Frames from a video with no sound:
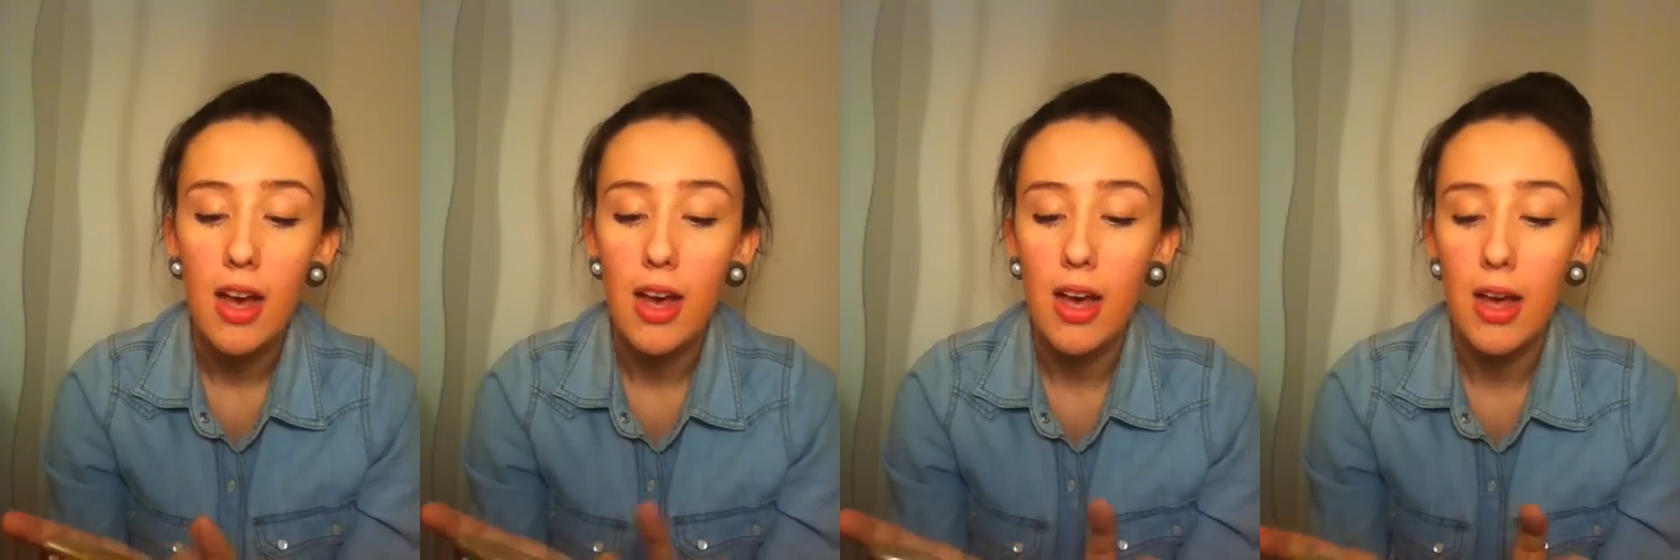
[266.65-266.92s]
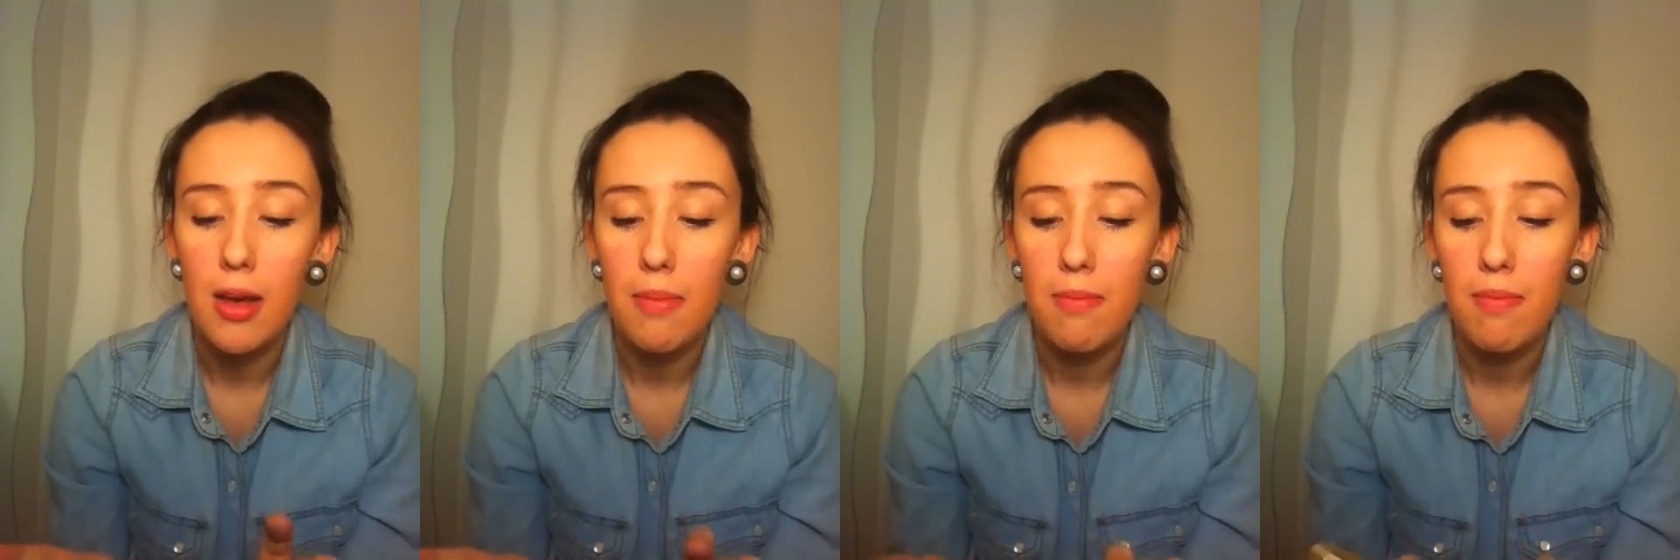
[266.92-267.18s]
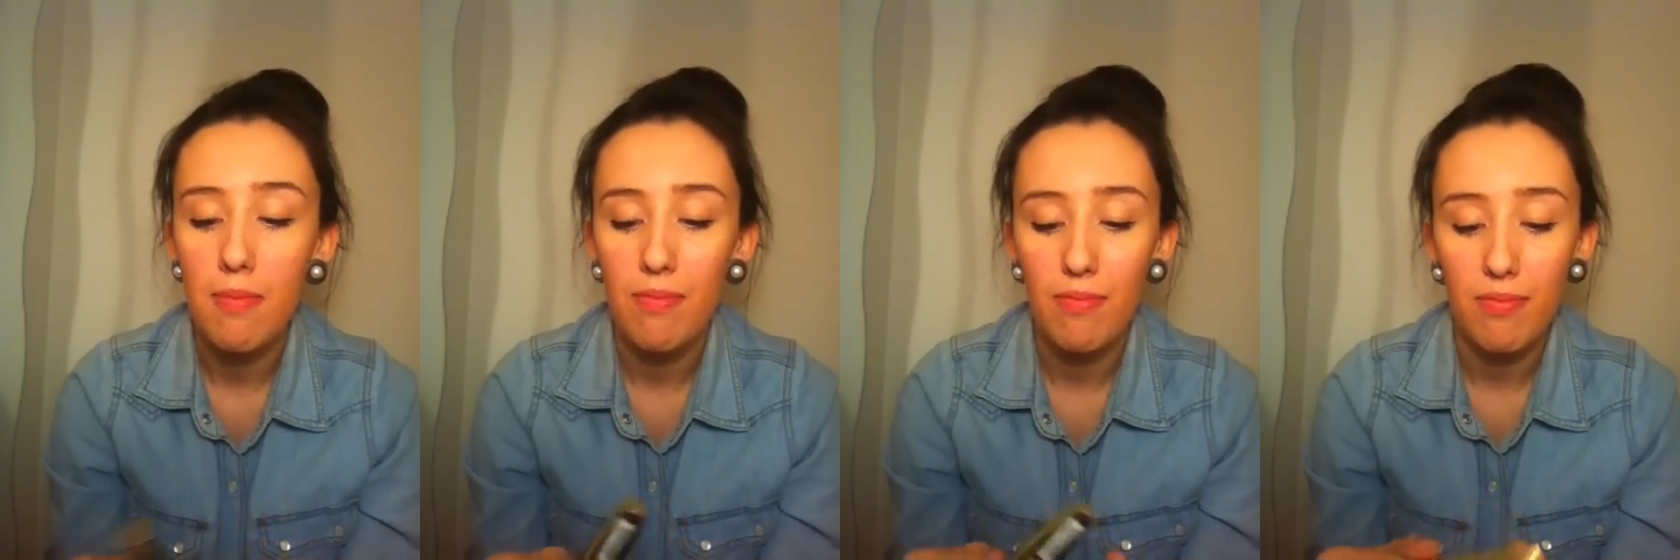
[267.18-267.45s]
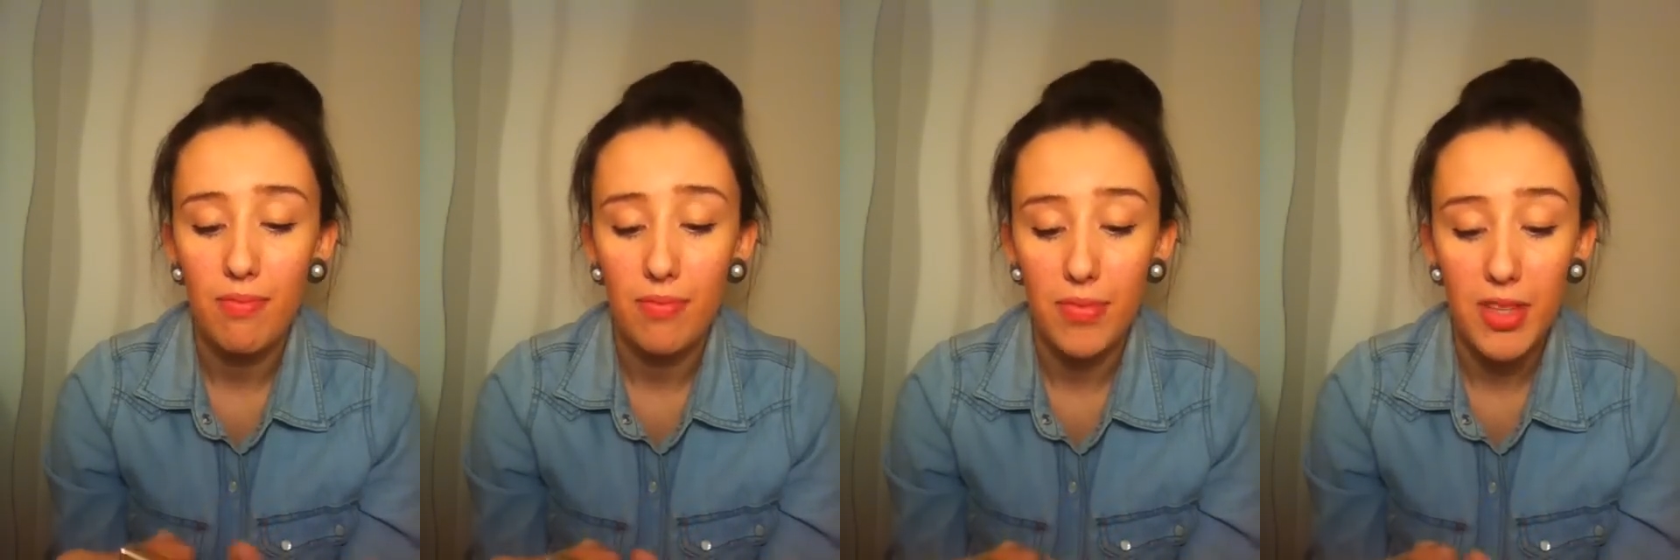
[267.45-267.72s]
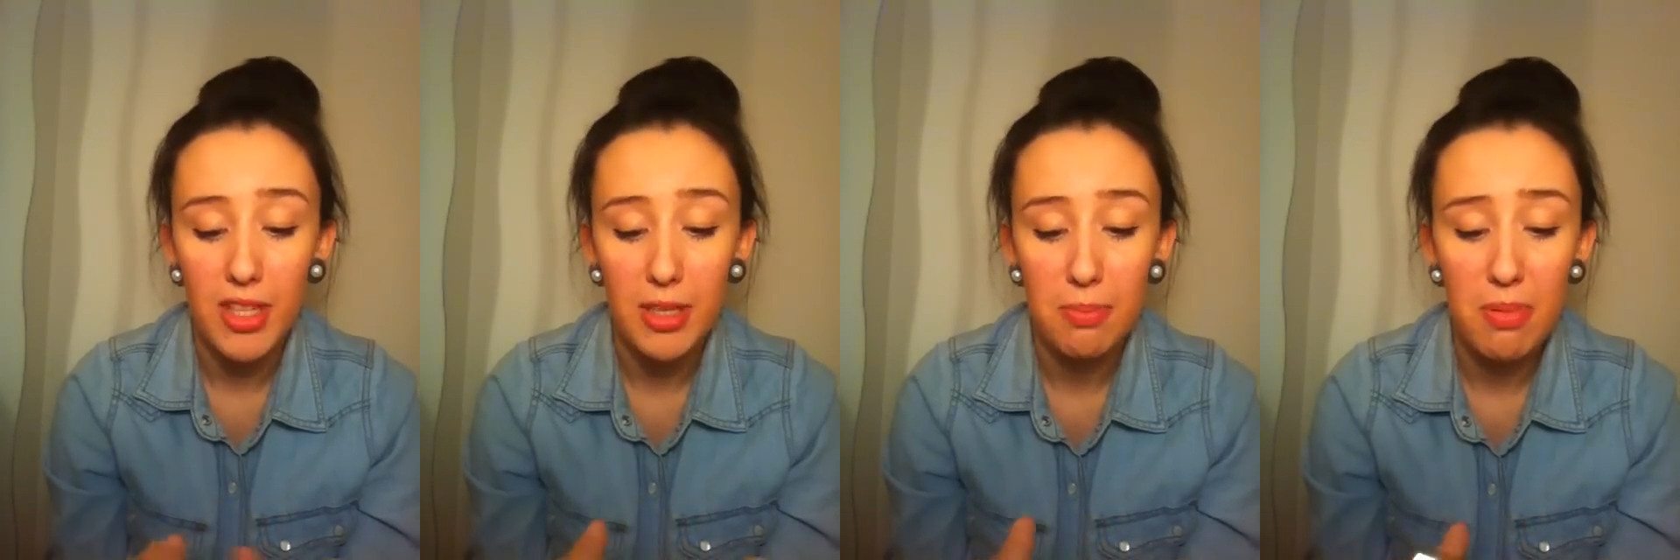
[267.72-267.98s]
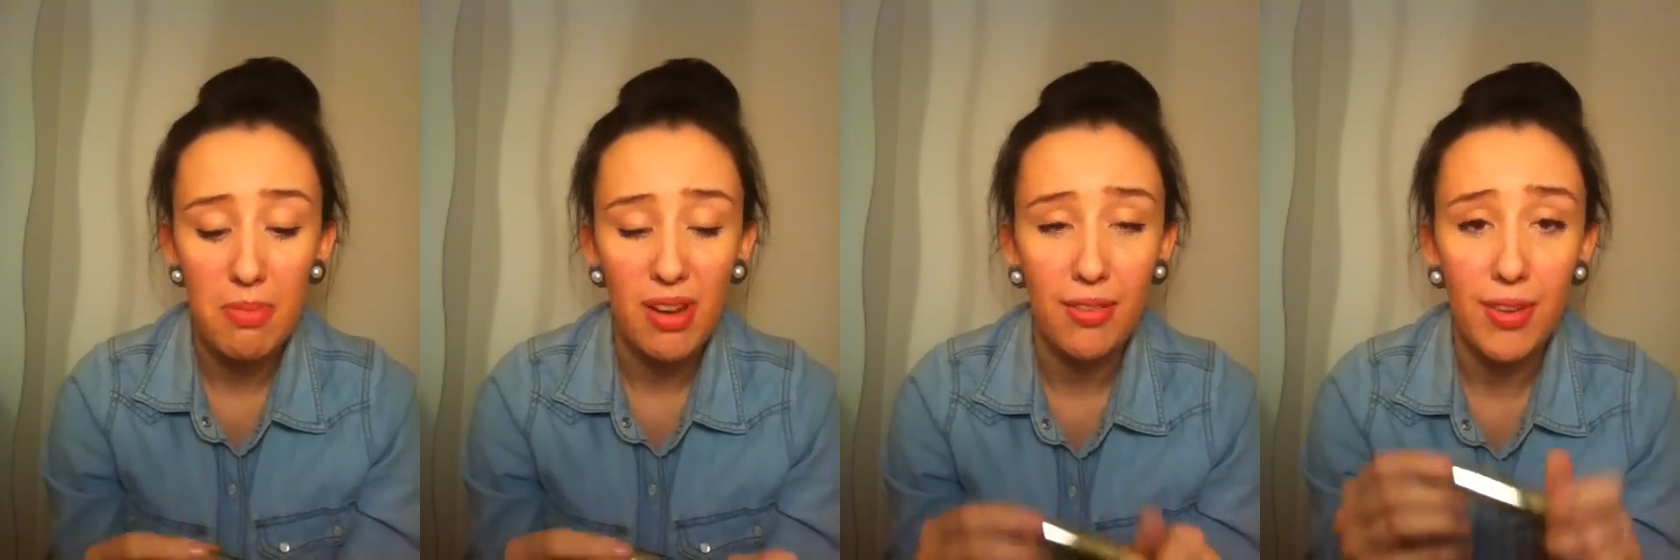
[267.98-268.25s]
Um, this has
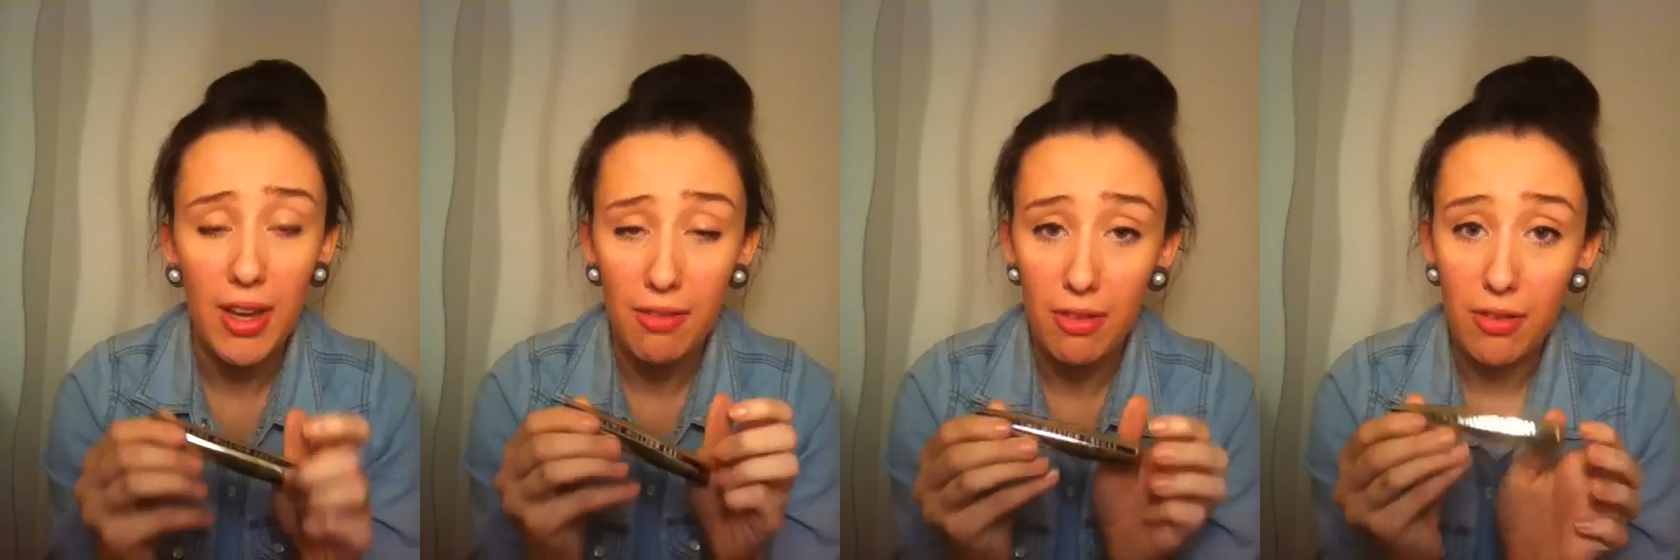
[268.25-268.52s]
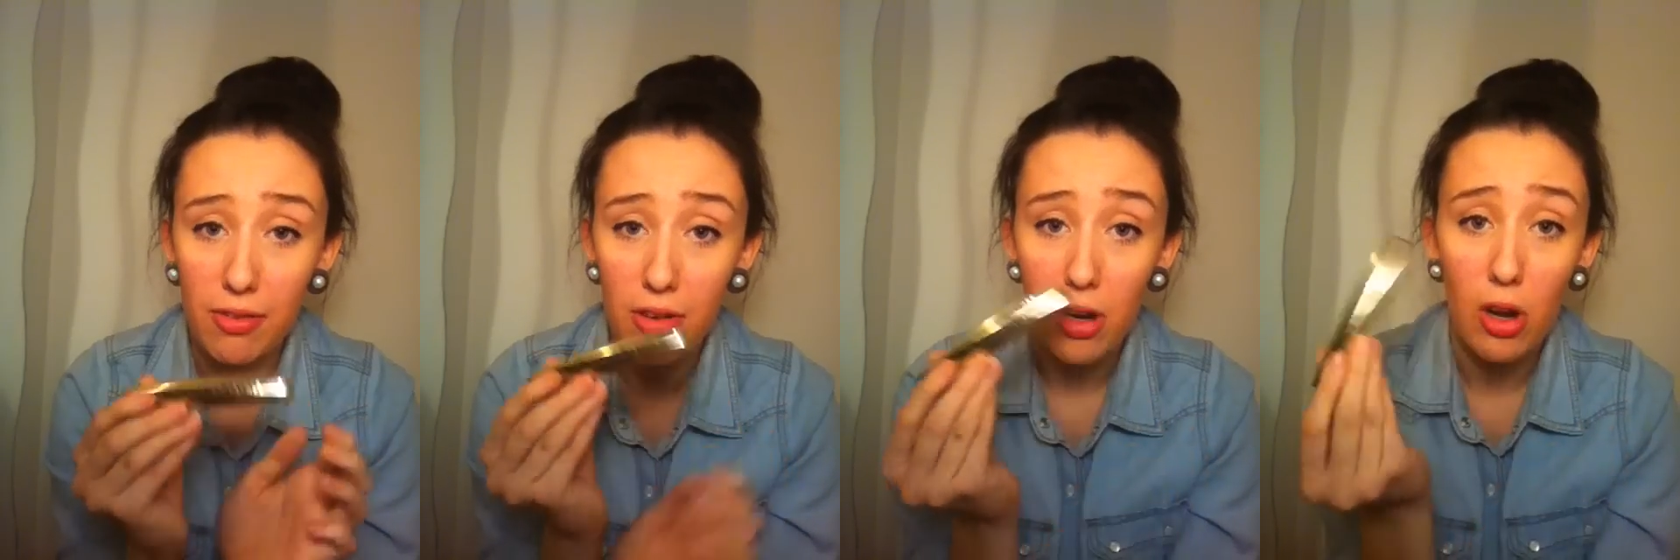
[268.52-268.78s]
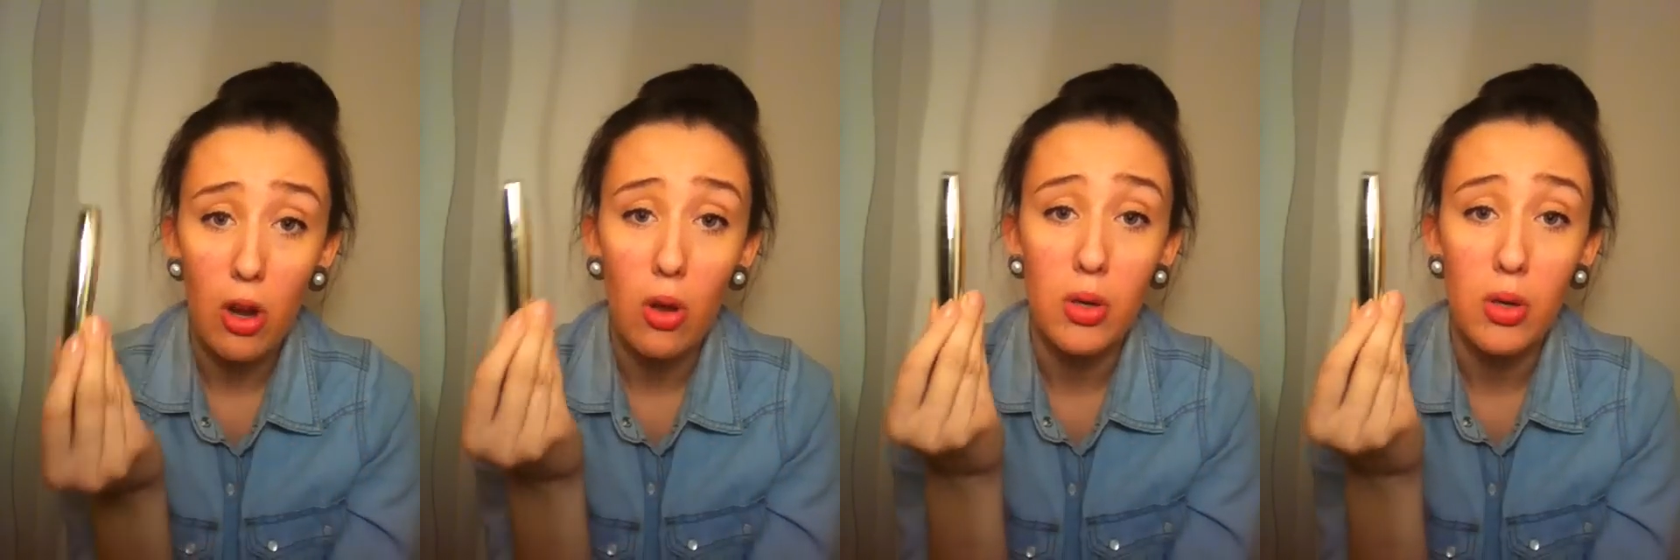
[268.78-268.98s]
been my favourite for a